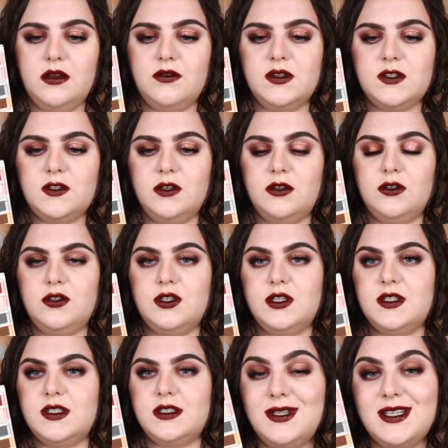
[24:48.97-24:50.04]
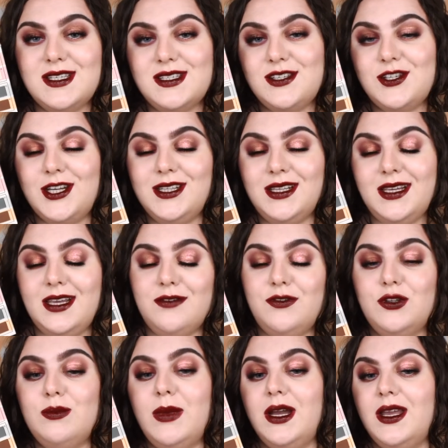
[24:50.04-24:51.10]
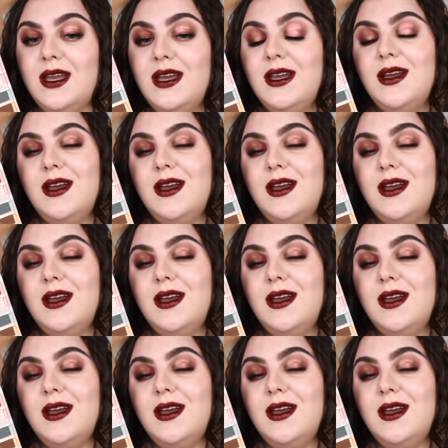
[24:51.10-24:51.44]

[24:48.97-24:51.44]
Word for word: this gorgeous, this shade I have on my